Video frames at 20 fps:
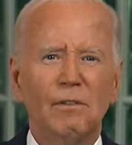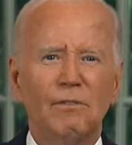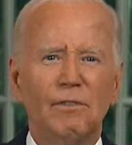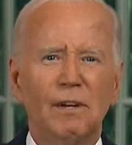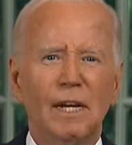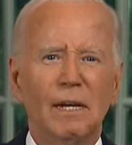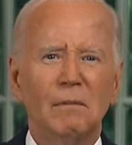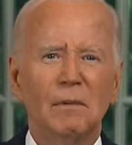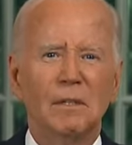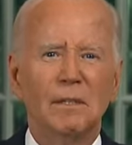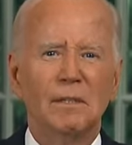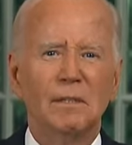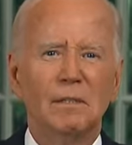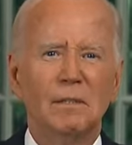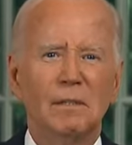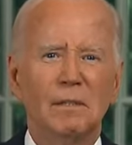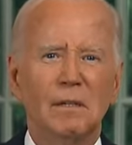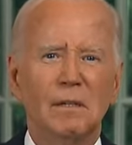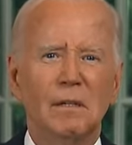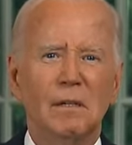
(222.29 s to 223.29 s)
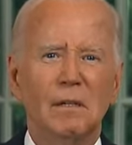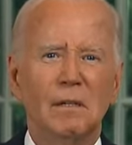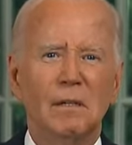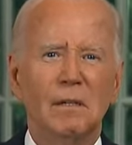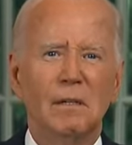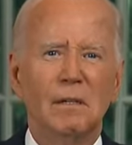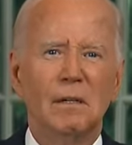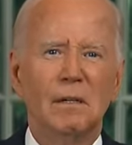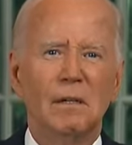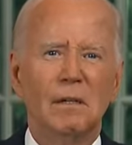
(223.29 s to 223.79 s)
families,
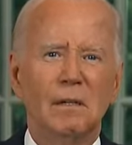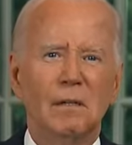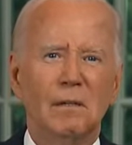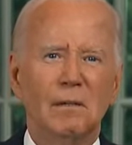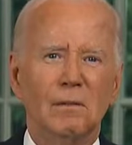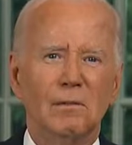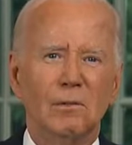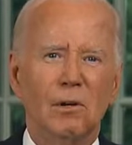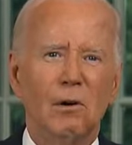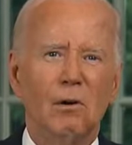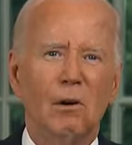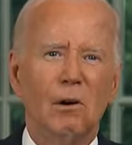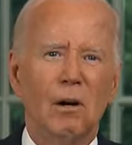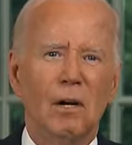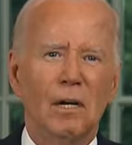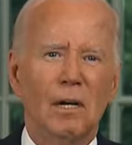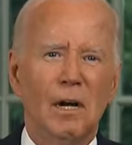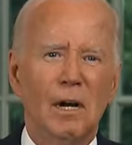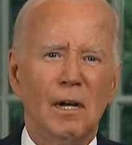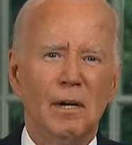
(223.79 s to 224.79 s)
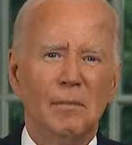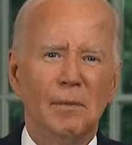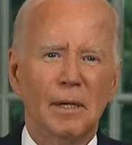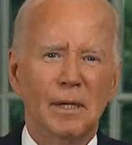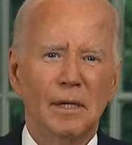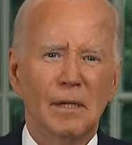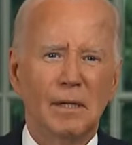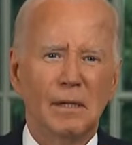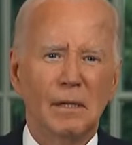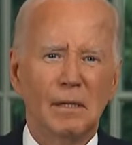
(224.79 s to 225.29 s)
grow our economy.